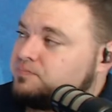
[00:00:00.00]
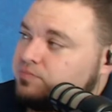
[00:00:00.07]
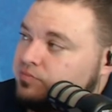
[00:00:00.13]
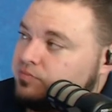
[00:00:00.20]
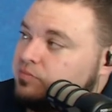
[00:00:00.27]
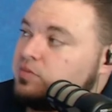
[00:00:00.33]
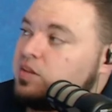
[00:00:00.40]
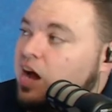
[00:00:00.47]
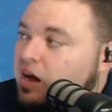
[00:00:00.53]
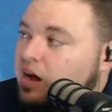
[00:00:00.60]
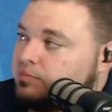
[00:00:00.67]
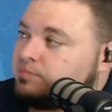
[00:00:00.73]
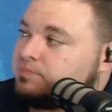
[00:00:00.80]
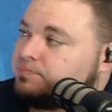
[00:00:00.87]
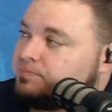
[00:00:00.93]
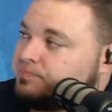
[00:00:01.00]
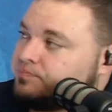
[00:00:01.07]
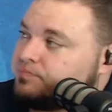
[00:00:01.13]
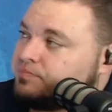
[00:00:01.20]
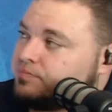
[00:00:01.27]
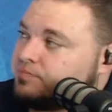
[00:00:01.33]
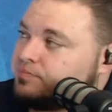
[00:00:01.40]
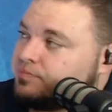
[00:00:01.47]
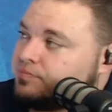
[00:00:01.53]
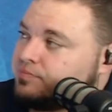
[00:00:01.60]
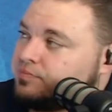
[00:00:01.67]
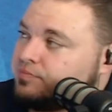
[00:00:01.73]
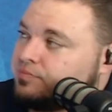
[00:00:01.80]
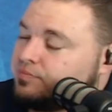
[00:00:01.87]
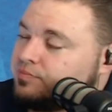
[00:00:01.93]

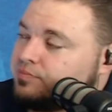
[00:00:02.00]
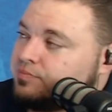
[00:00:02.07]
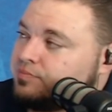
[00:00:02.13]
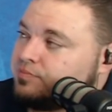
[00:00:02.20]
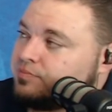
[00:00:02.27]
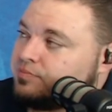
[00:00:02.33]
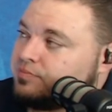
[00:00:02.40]
No words are spoken by the person on screen.